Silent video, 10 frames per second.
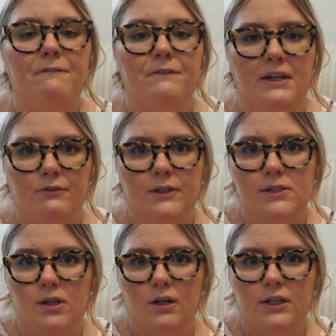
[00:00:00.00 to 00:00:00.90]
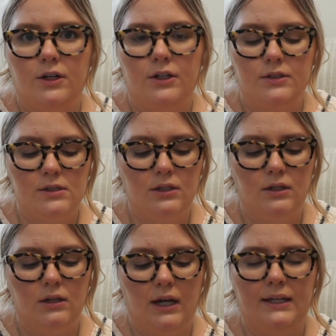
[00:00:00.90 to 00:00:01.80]
favorite sock yarns,
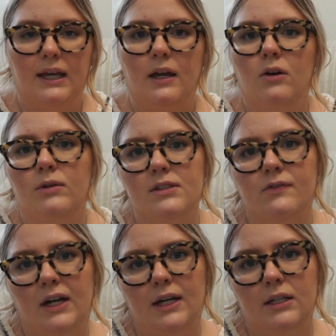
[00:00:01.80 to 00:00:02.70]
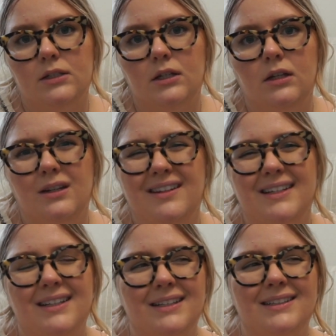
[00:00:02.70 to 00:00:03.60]
I can't always find
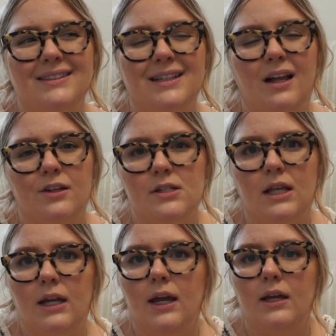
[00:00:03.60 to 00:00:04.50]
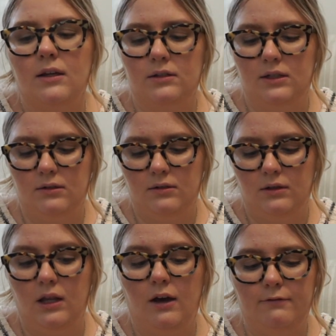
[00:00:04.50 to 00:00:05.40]
colors that I
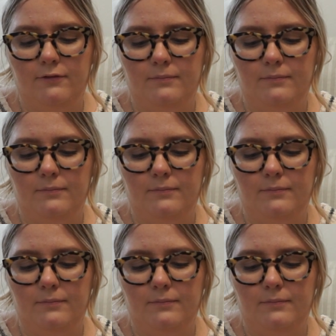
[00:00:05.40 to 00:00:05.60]
love.